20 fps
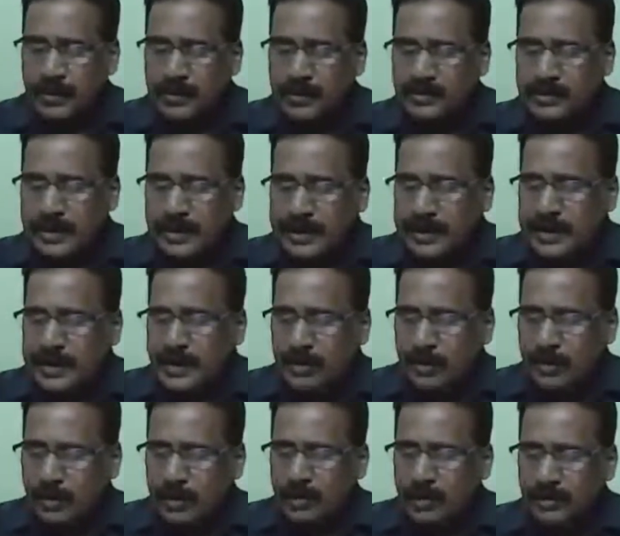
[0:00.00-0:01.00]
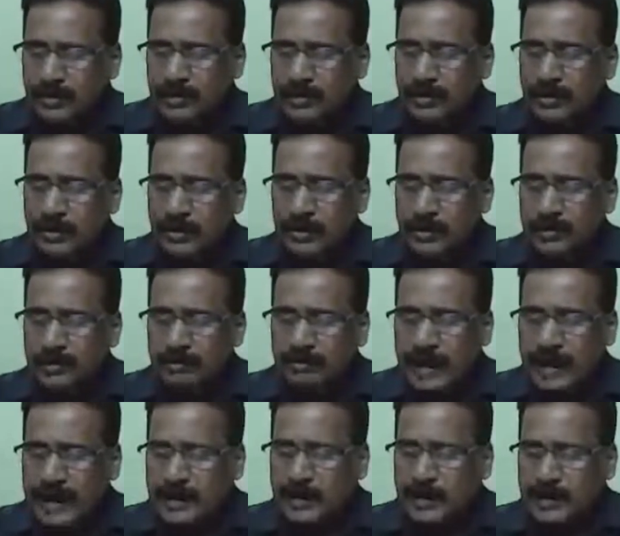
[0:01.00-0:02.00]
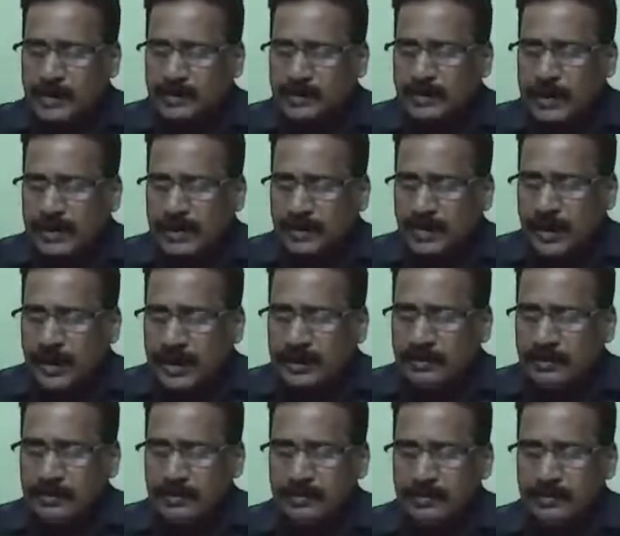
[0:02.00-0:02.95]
second row minus 1, 3.